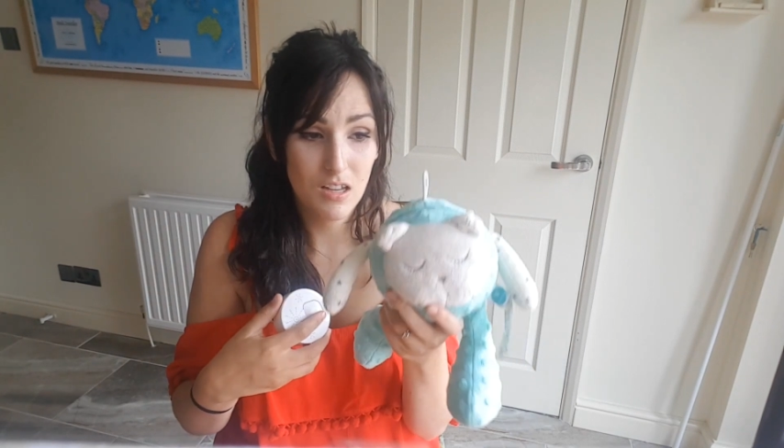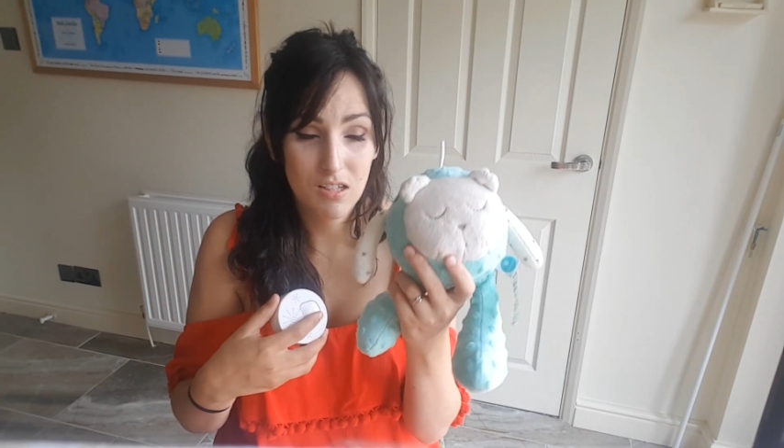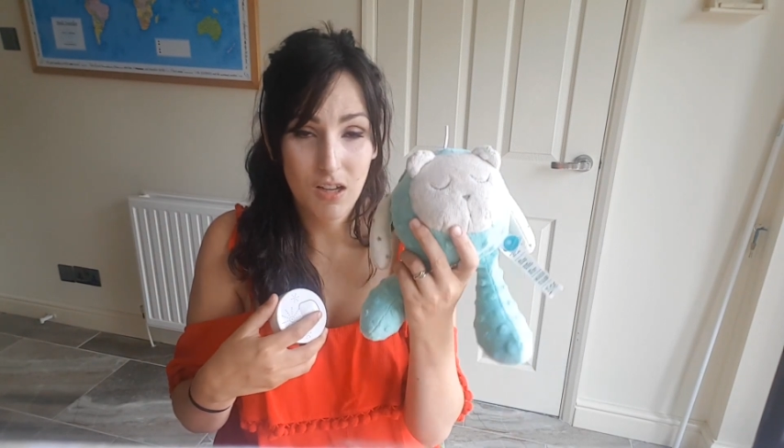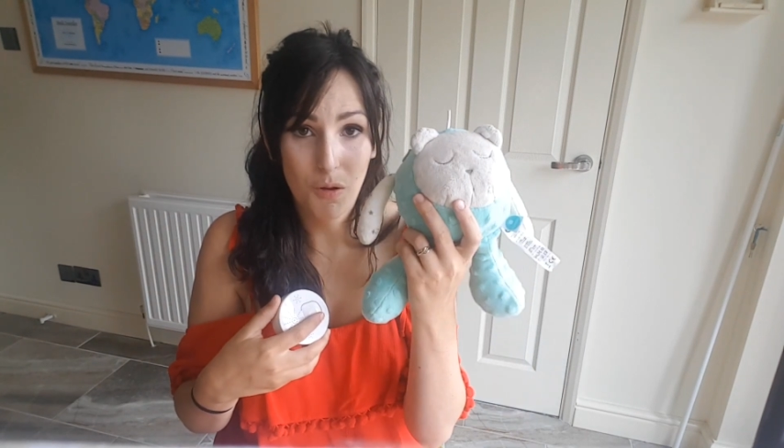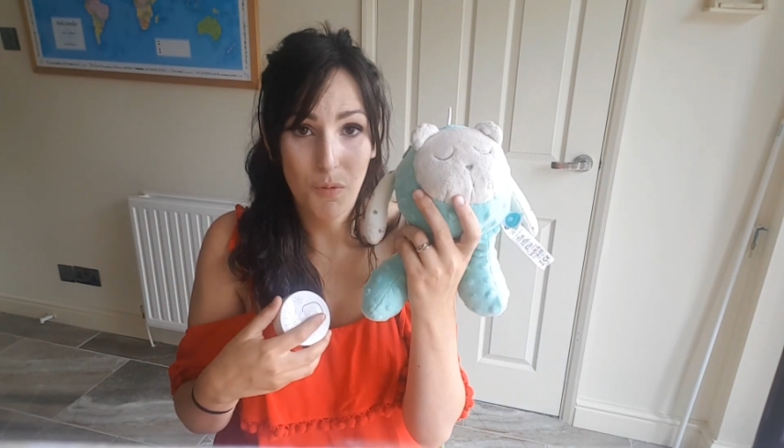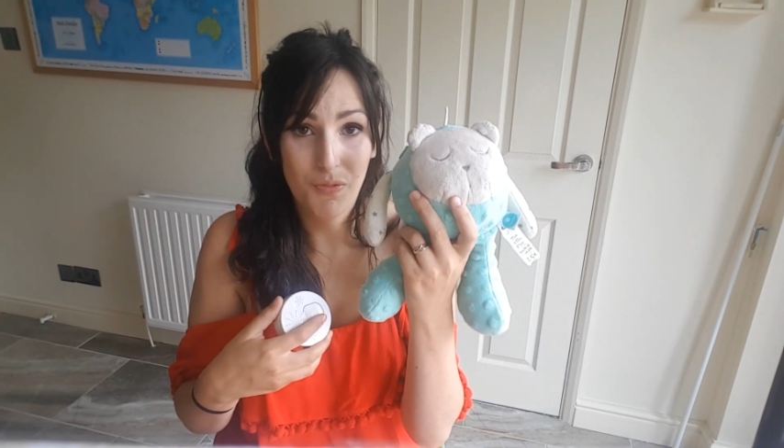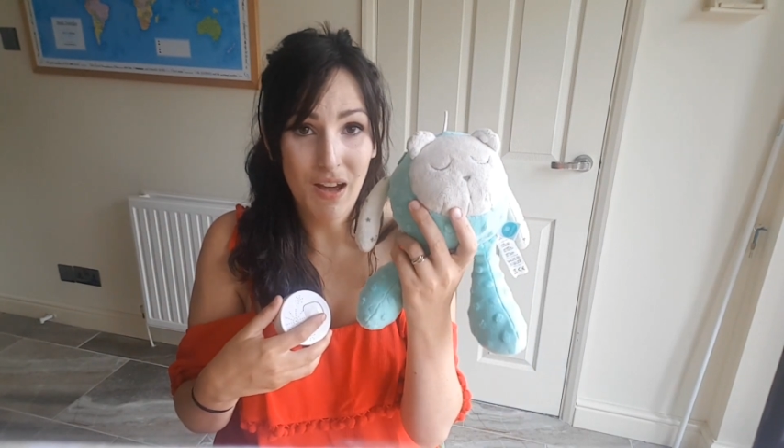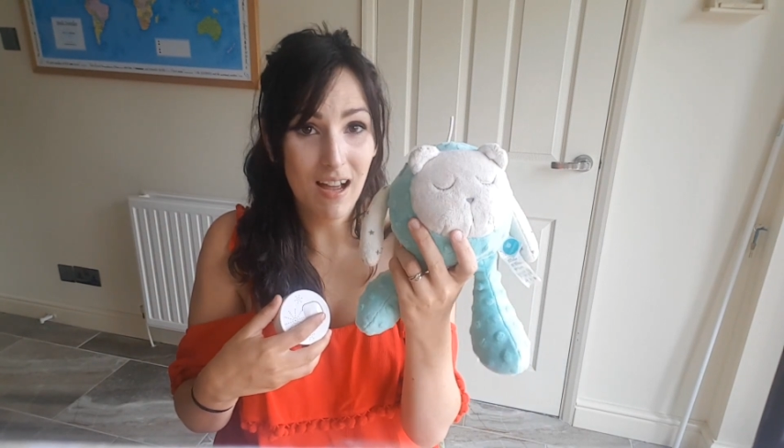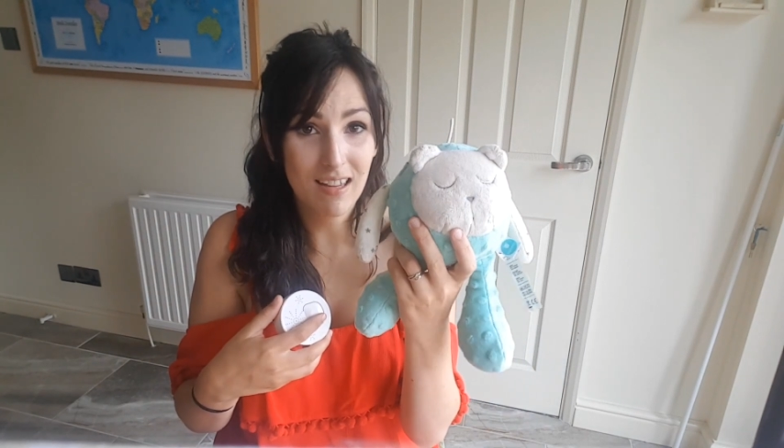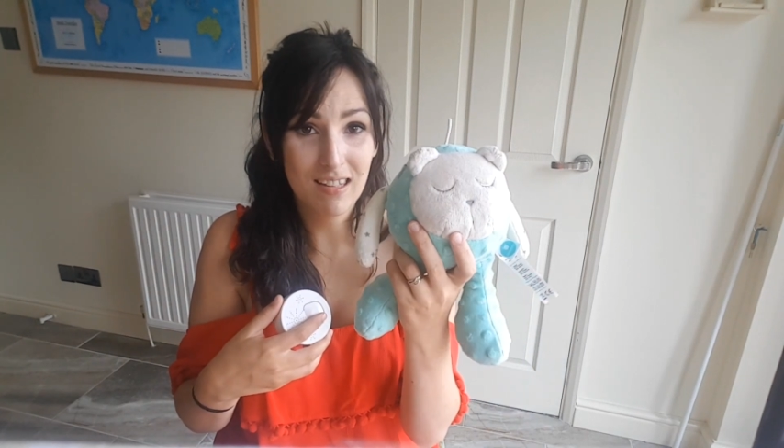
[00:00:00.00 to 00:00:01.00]
So
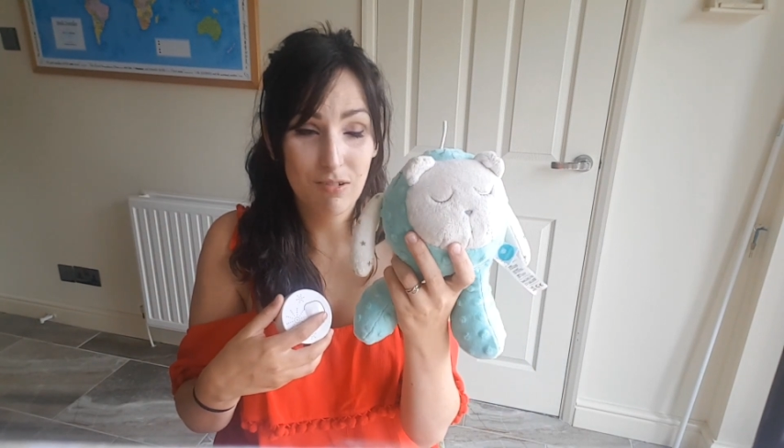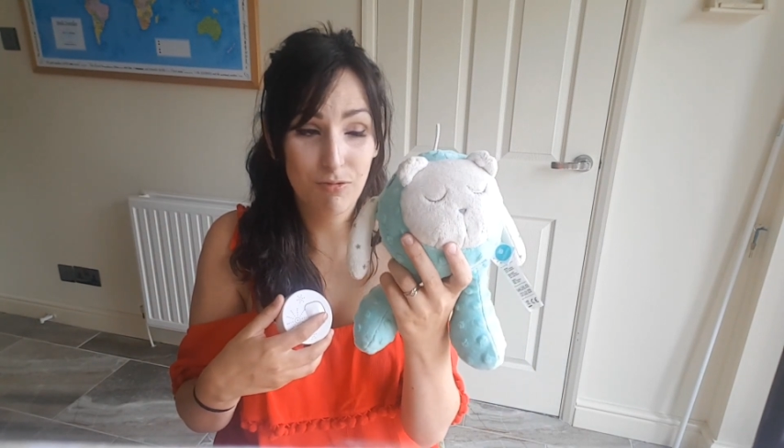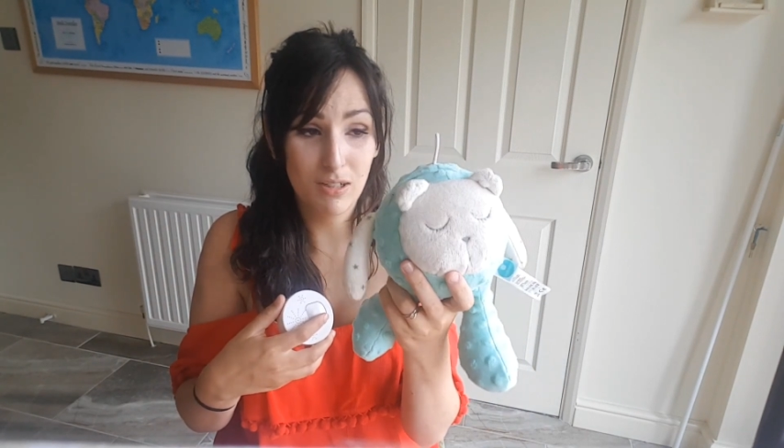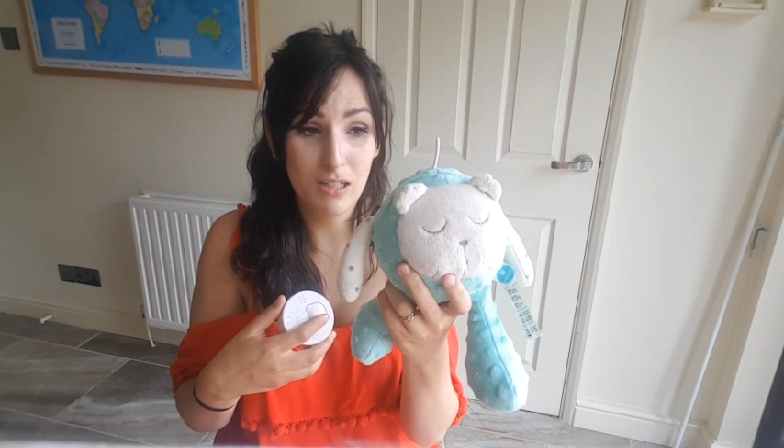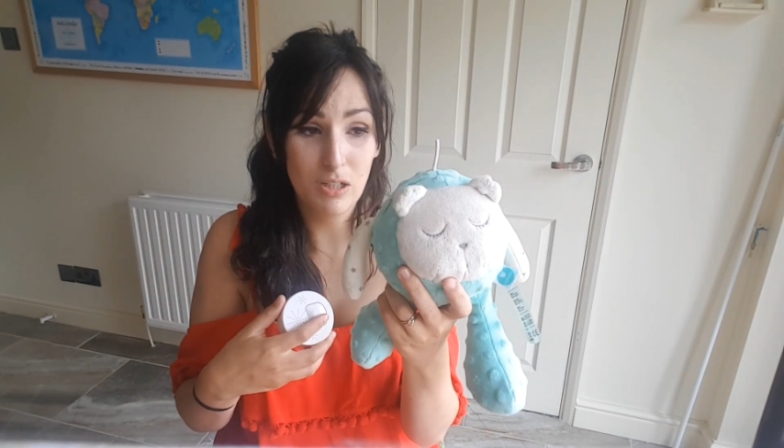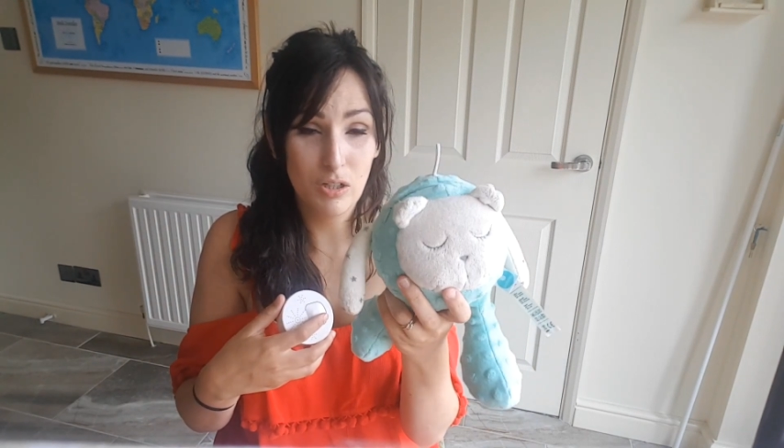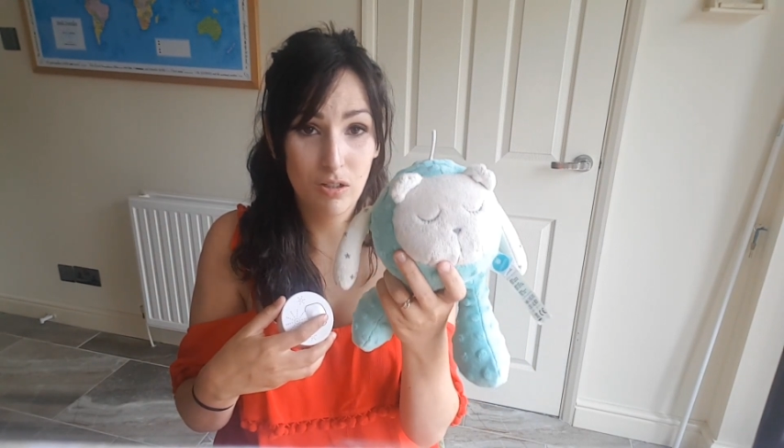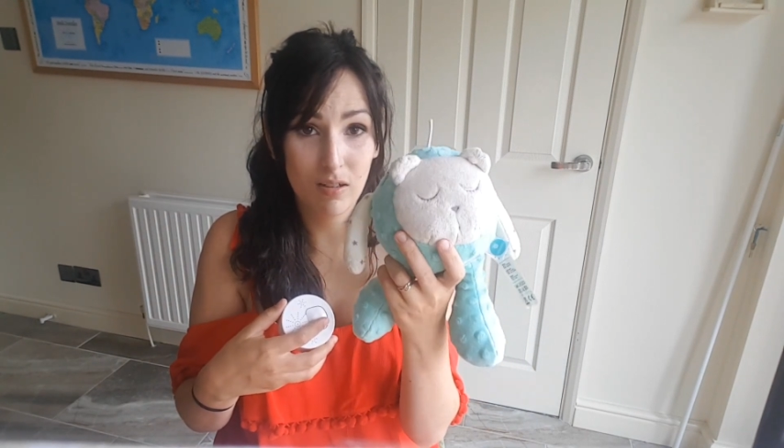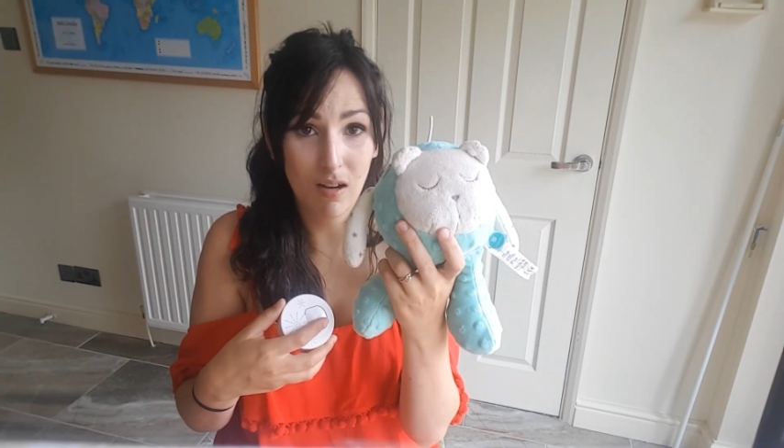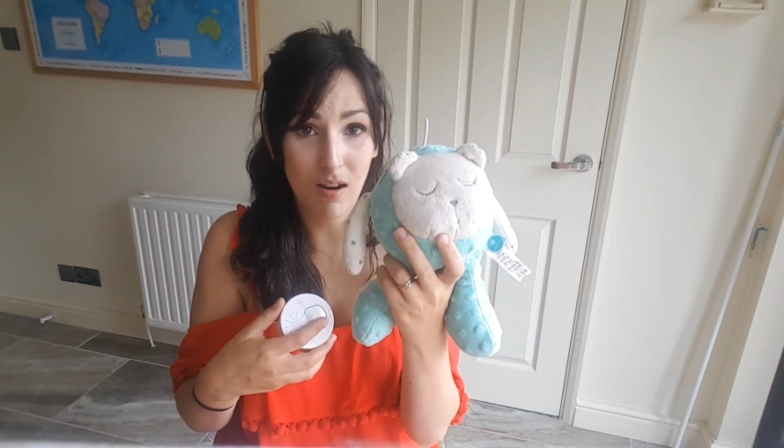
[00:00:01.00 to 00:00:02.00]
that is a really
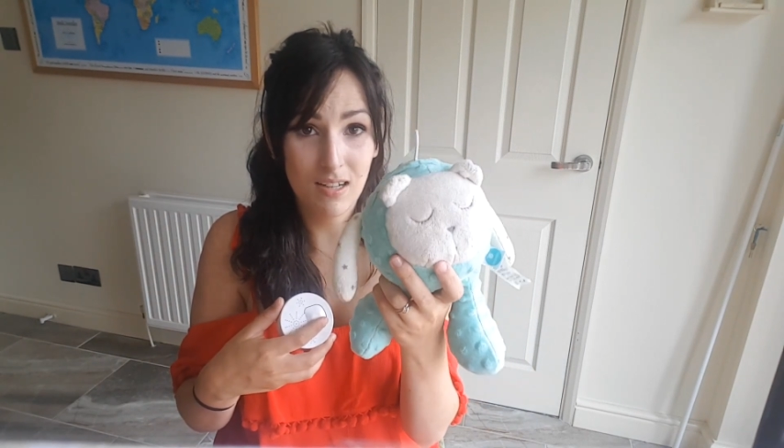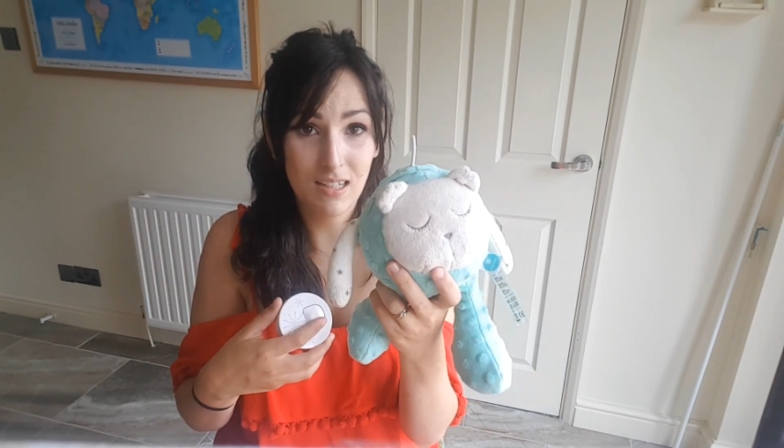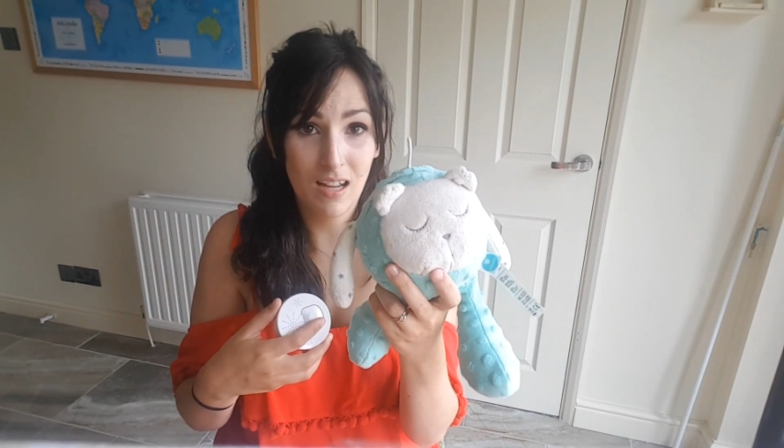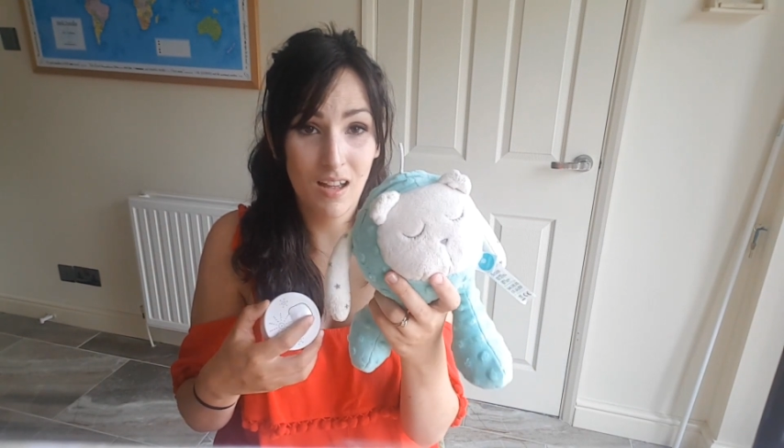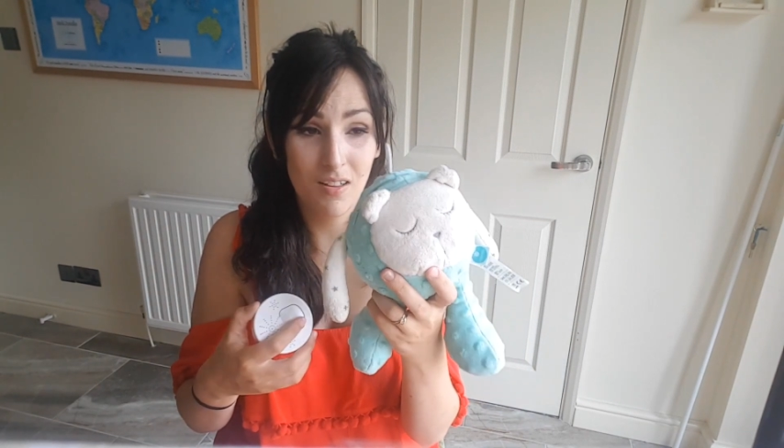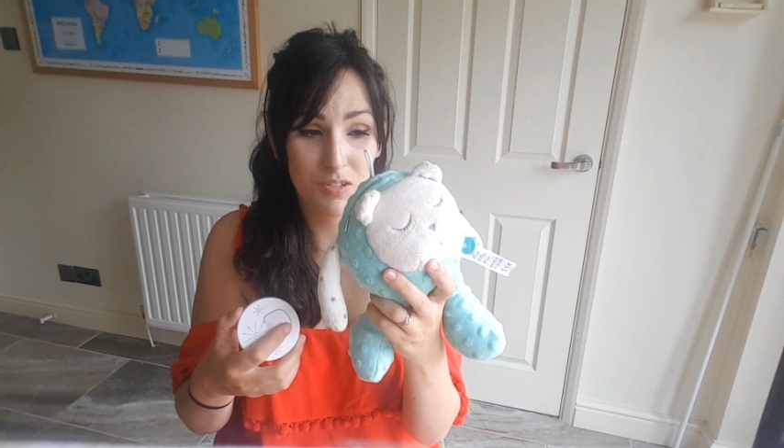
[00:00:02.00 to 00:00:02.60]
good idea,